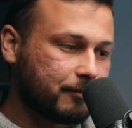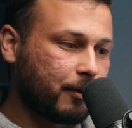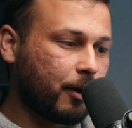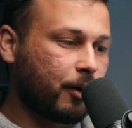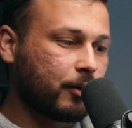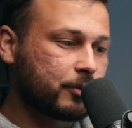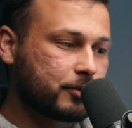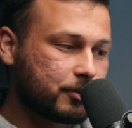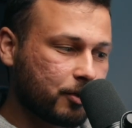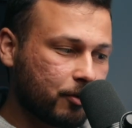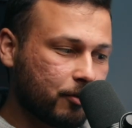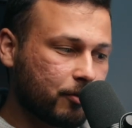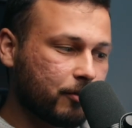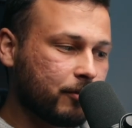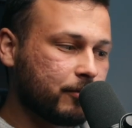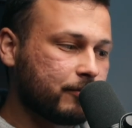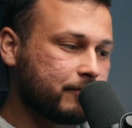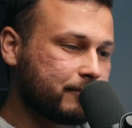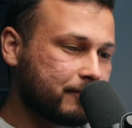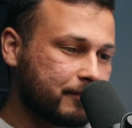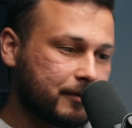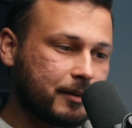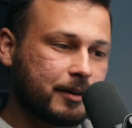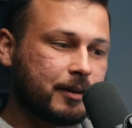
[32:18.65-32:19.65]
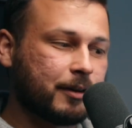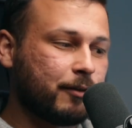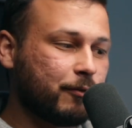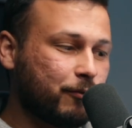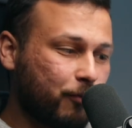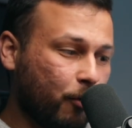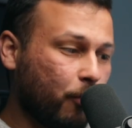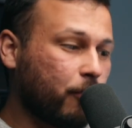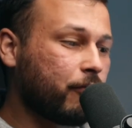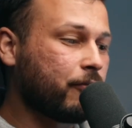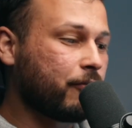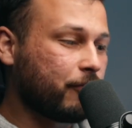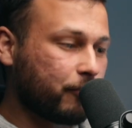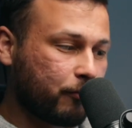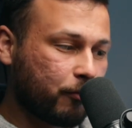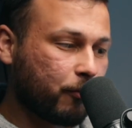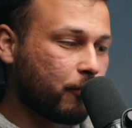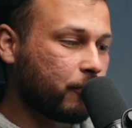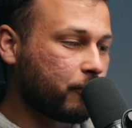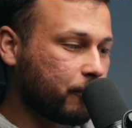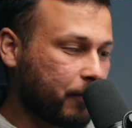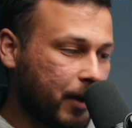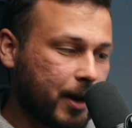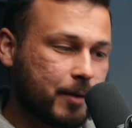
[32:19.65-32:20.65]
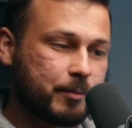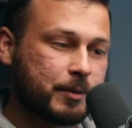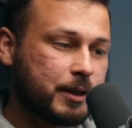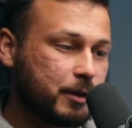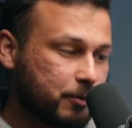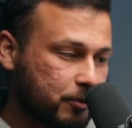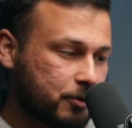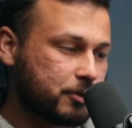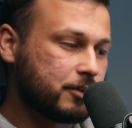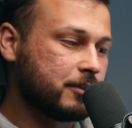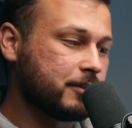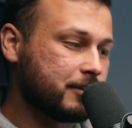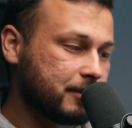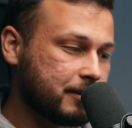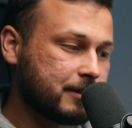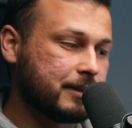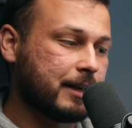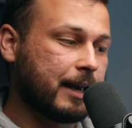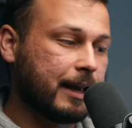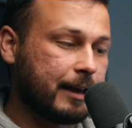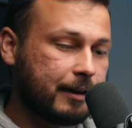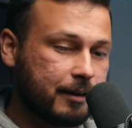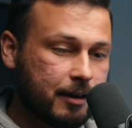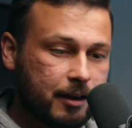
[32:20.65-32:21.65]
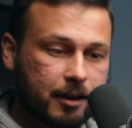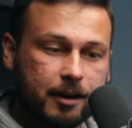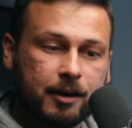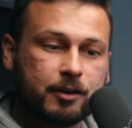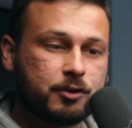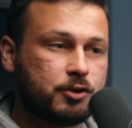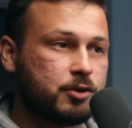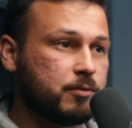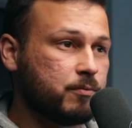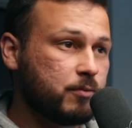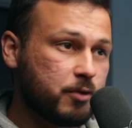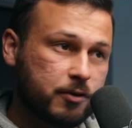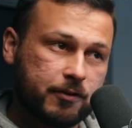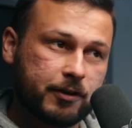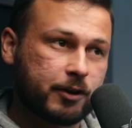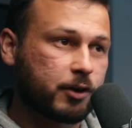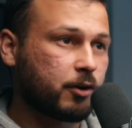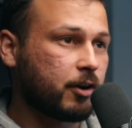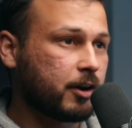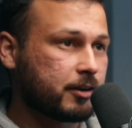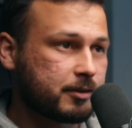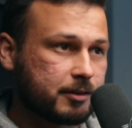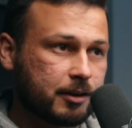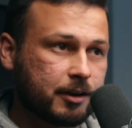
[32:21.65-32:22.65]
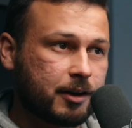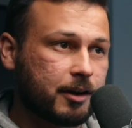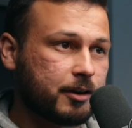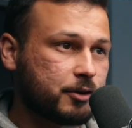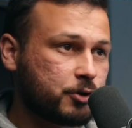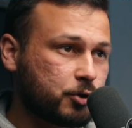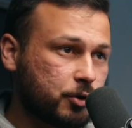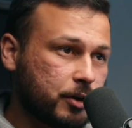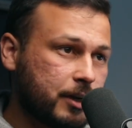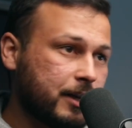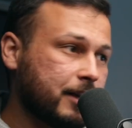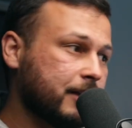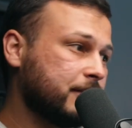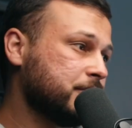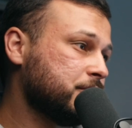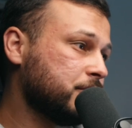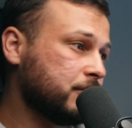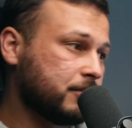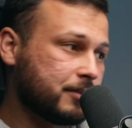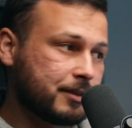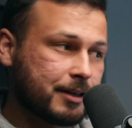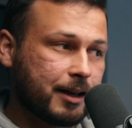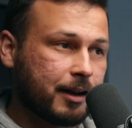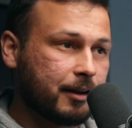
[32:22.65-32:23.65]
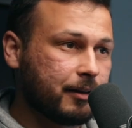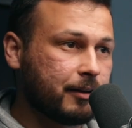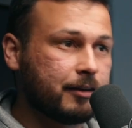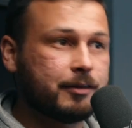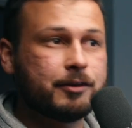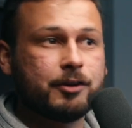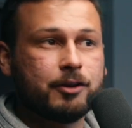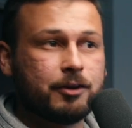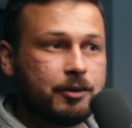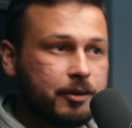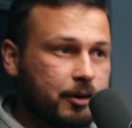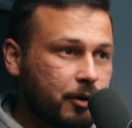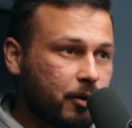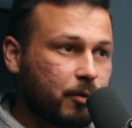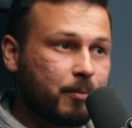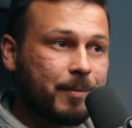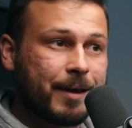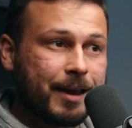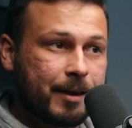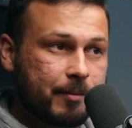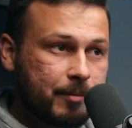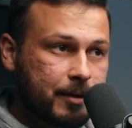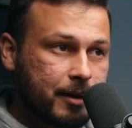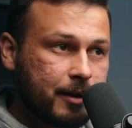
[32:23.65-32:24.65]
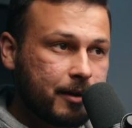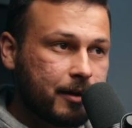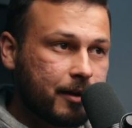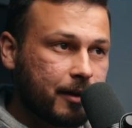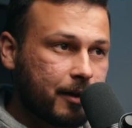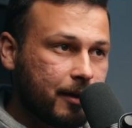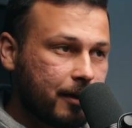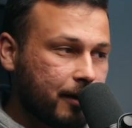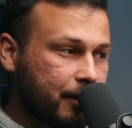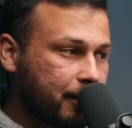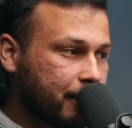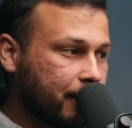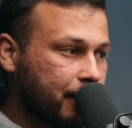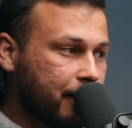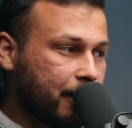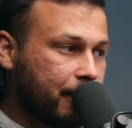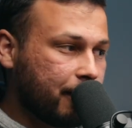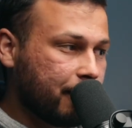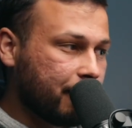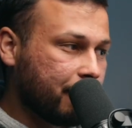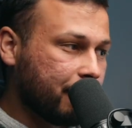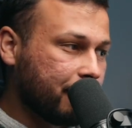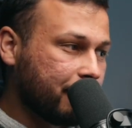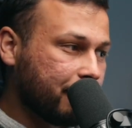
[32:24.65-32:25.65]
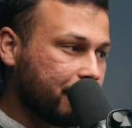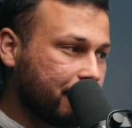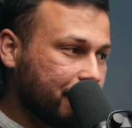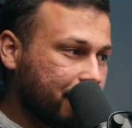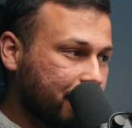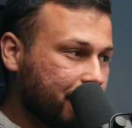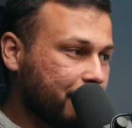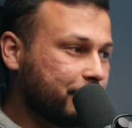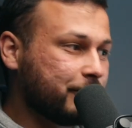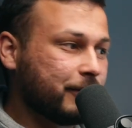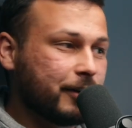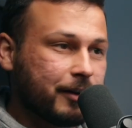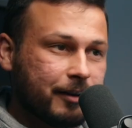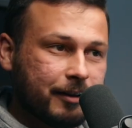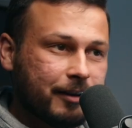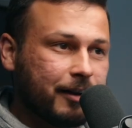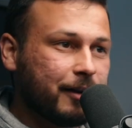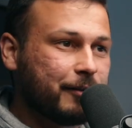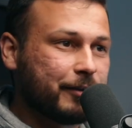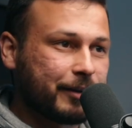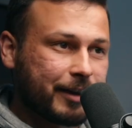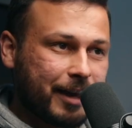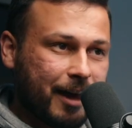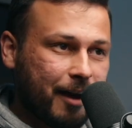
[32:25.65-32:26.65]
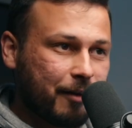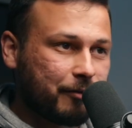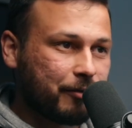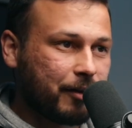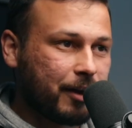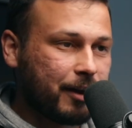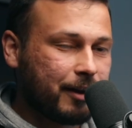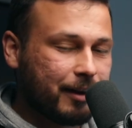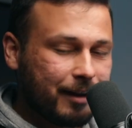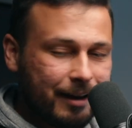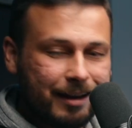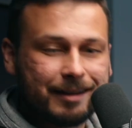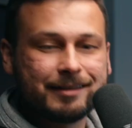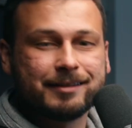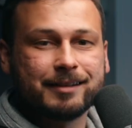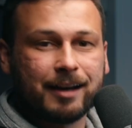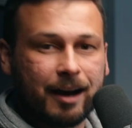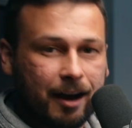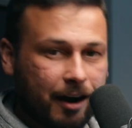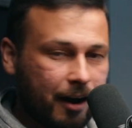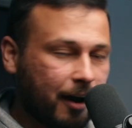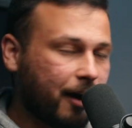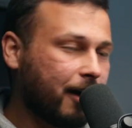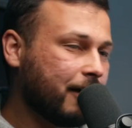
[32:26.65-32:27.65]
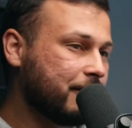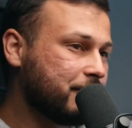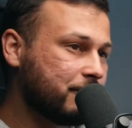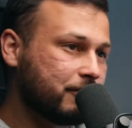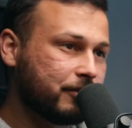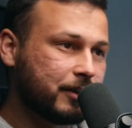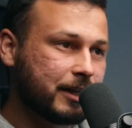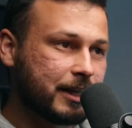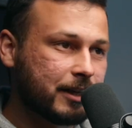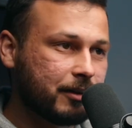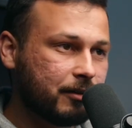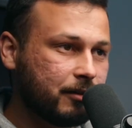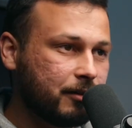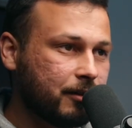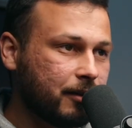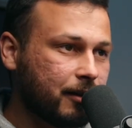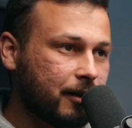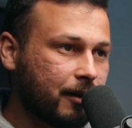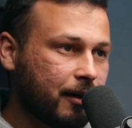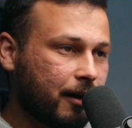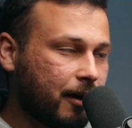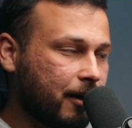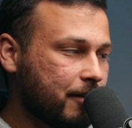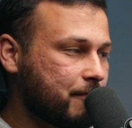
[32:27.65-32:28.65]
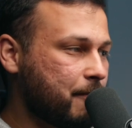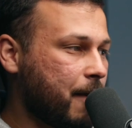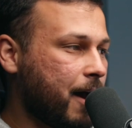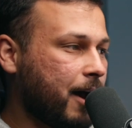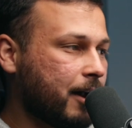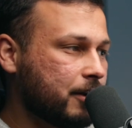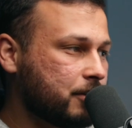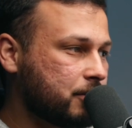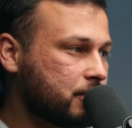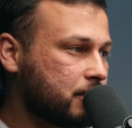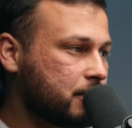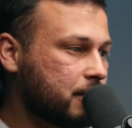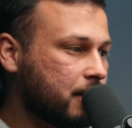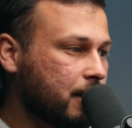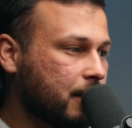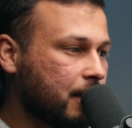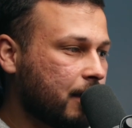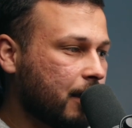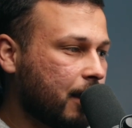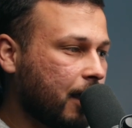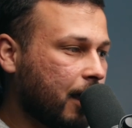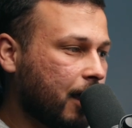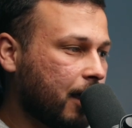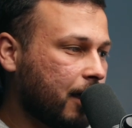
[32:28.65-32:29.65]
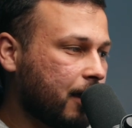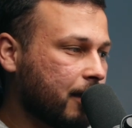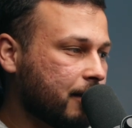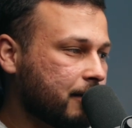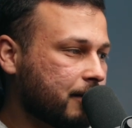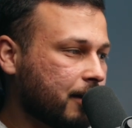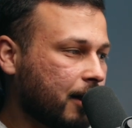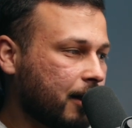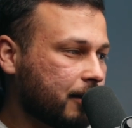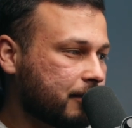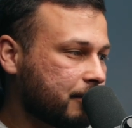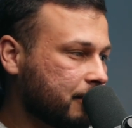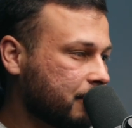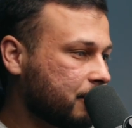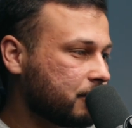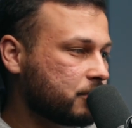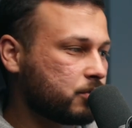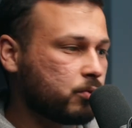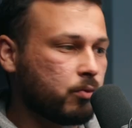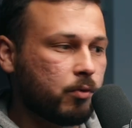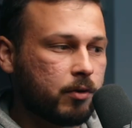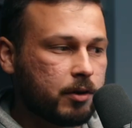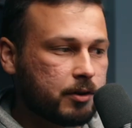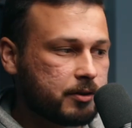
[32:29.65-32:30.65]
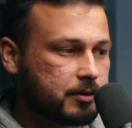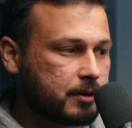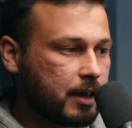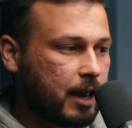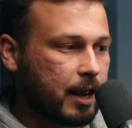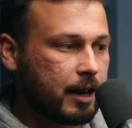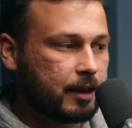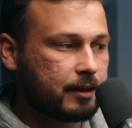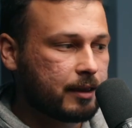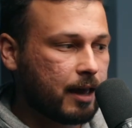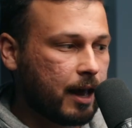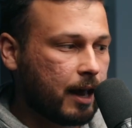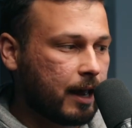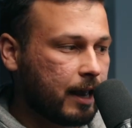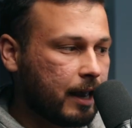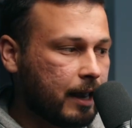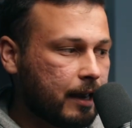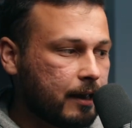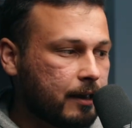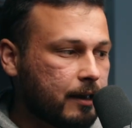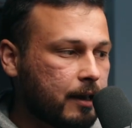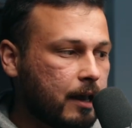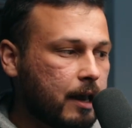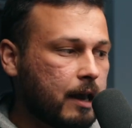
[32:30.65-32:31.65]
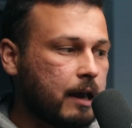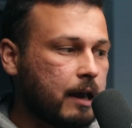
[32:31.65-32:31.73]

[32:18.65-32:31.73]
also for for family, which is insane, to move across the country and to sell your little baby uh, of a of a cafe is unreal, unmatched, and I think it's worth saying that hey,